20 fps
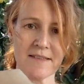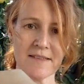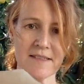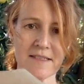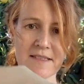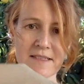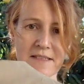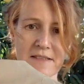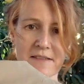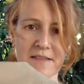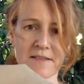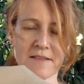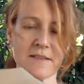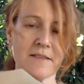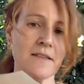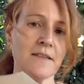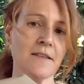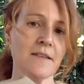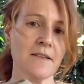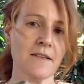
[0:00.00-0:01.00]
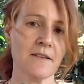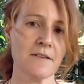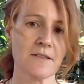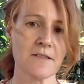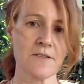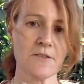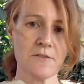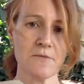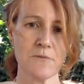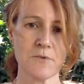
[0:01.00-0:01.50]
These are, I
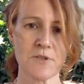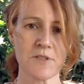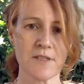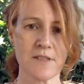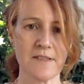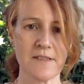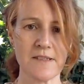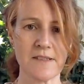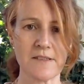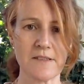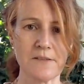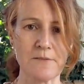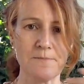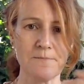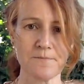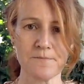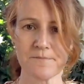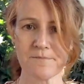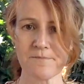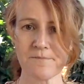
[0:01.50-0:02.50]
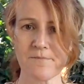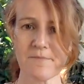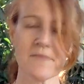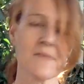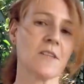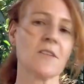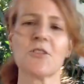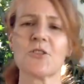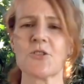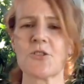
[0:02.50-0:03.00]
sort of wanted a little
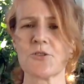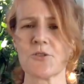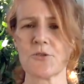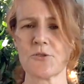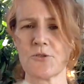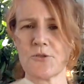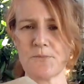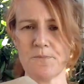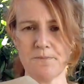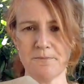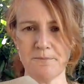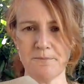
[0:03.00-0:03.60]
shoe